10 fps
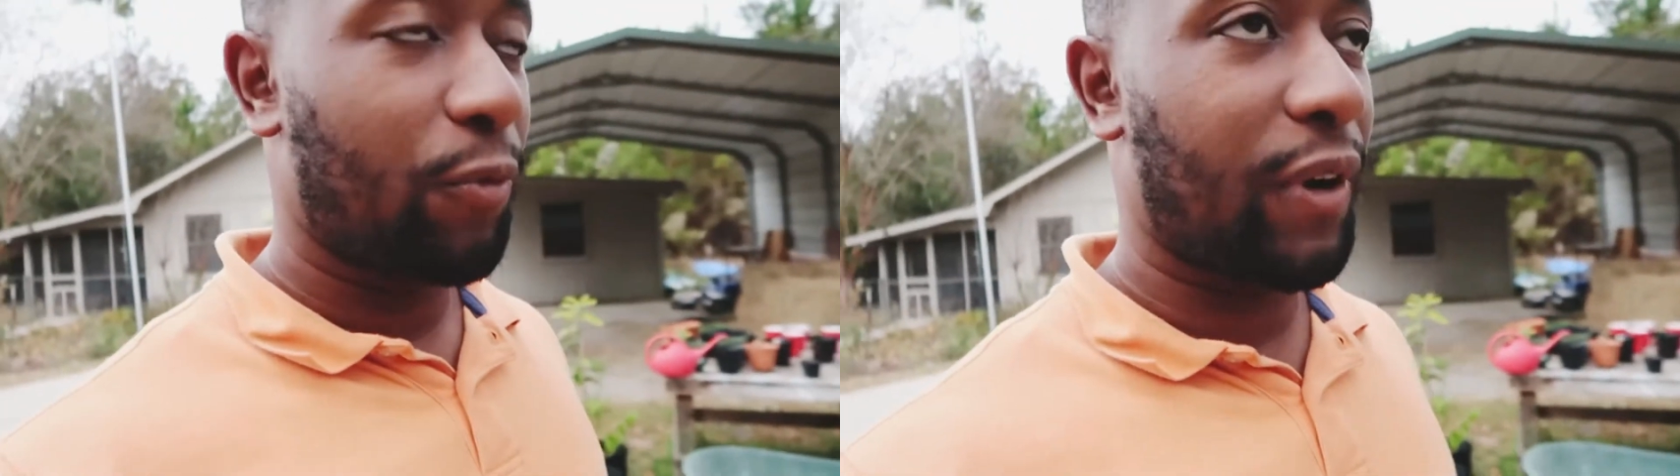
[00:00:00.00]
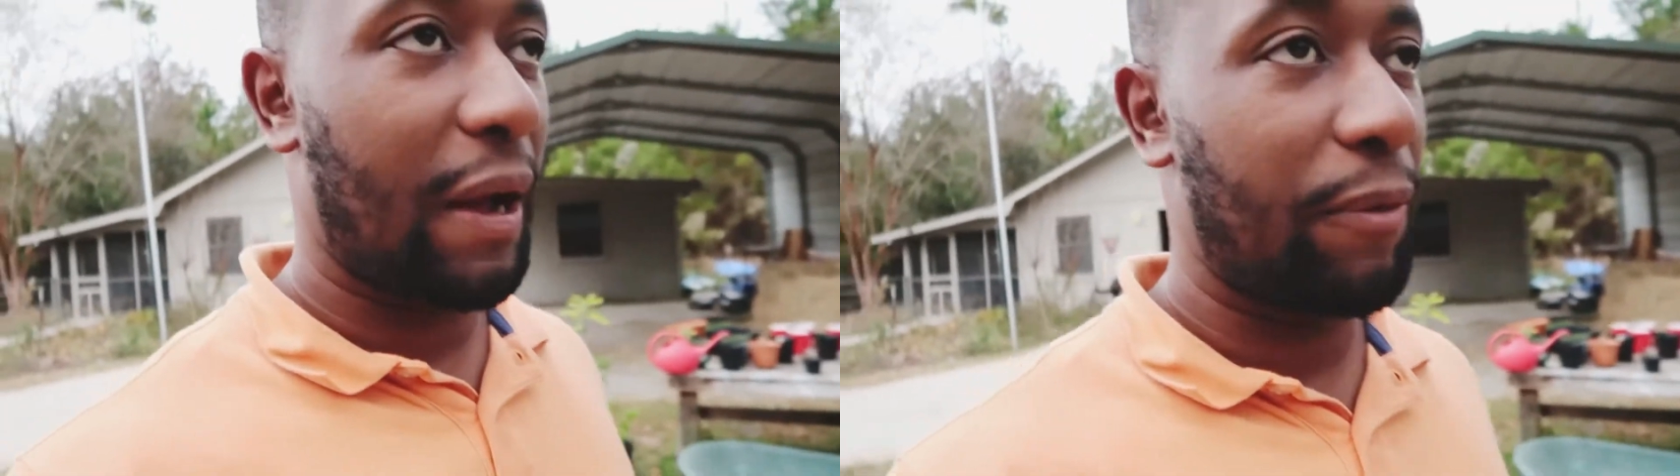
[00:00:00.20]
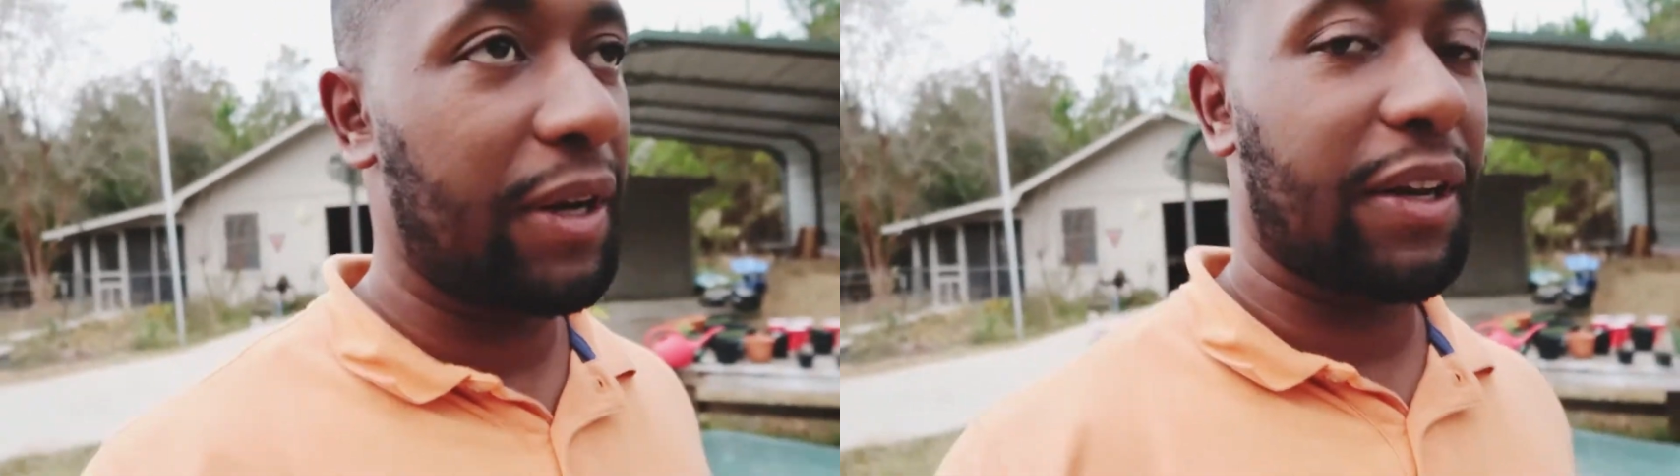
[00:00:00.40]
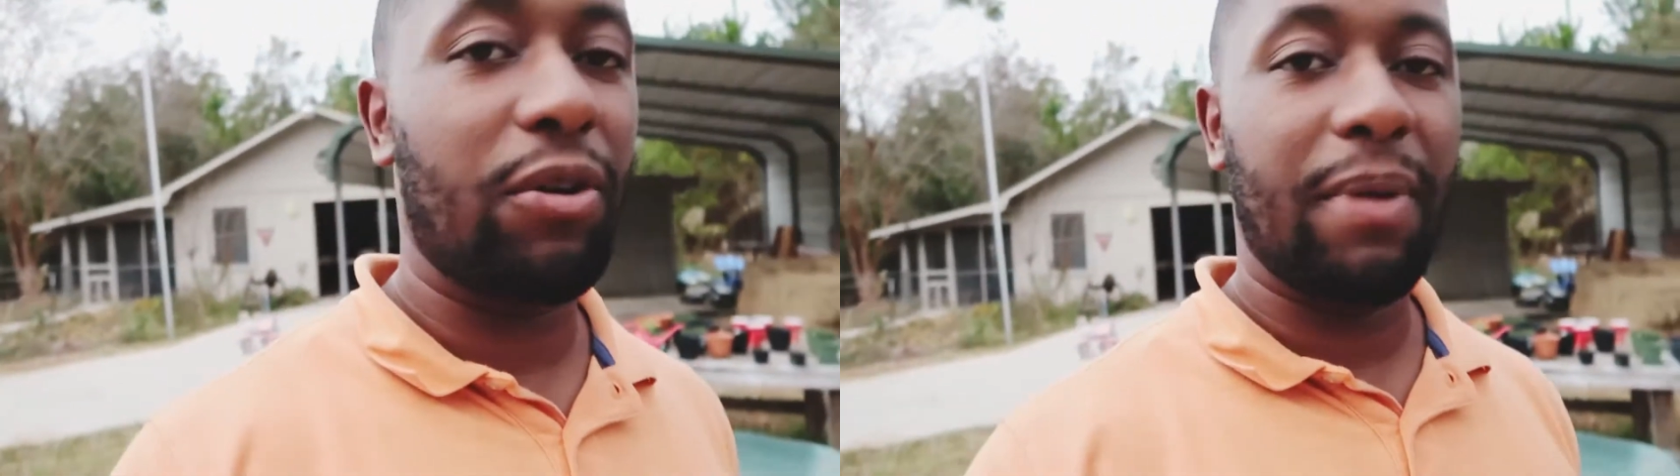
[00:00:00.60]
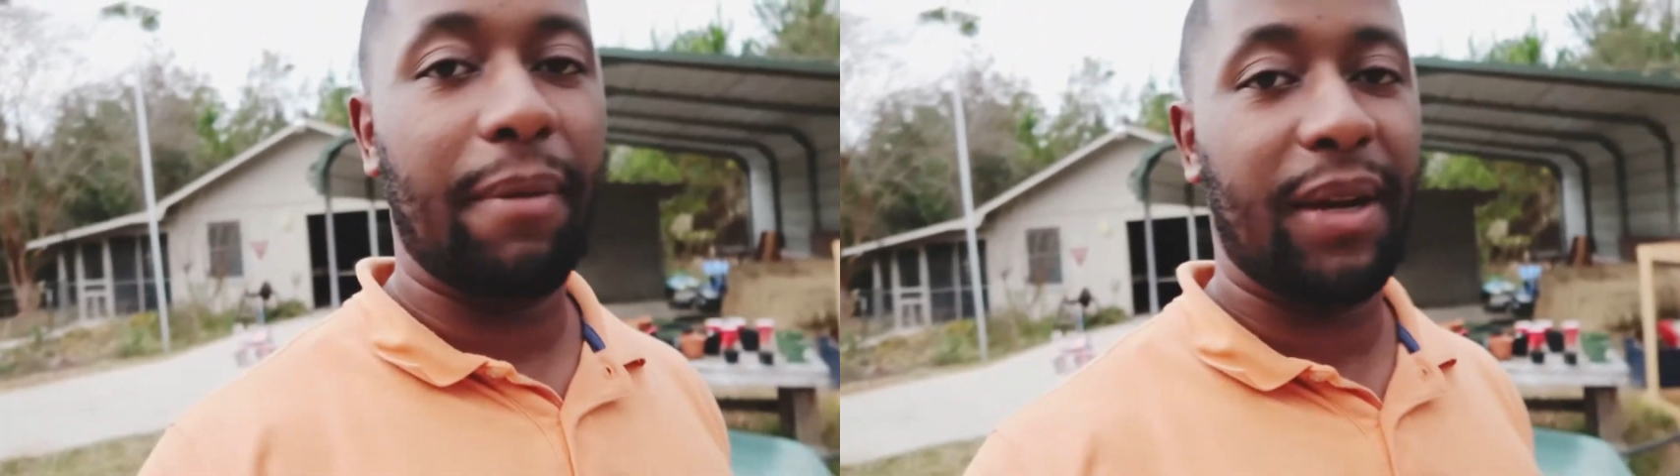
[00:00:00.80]
When I went to
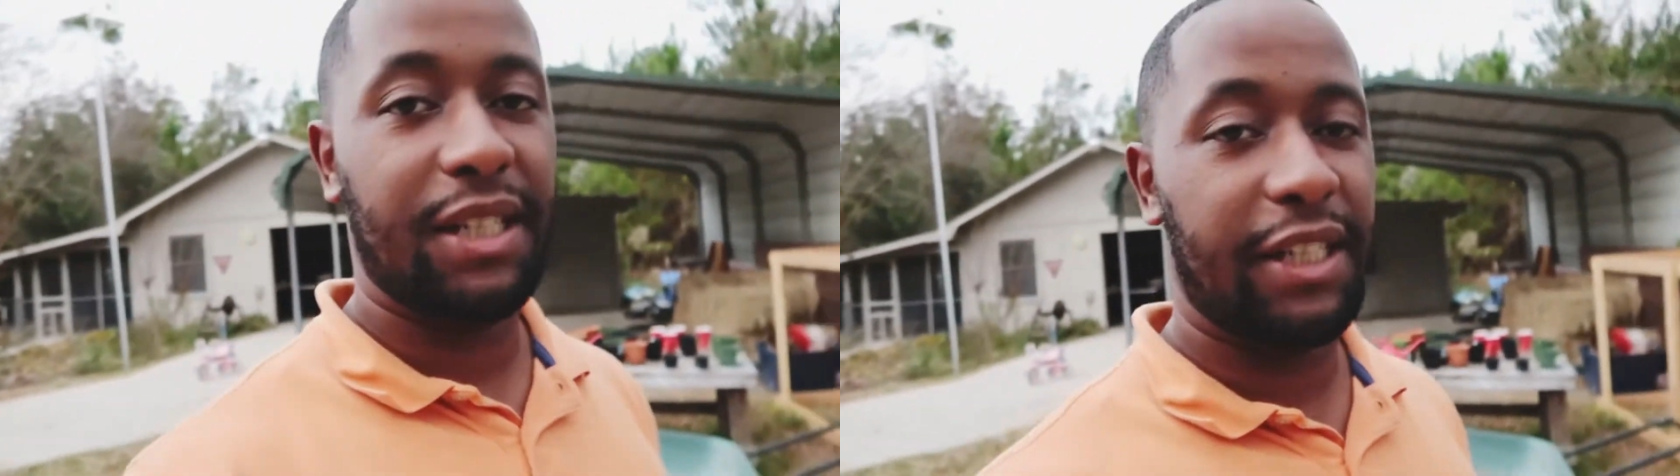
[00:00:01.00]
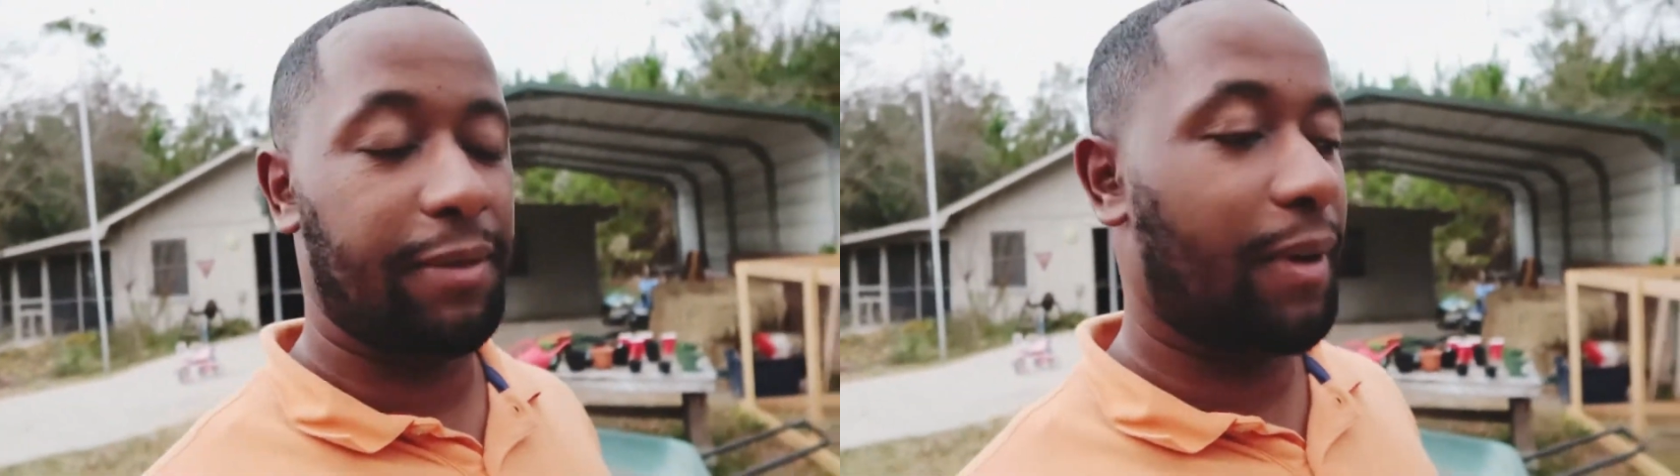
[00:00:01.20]
go buy my sheep,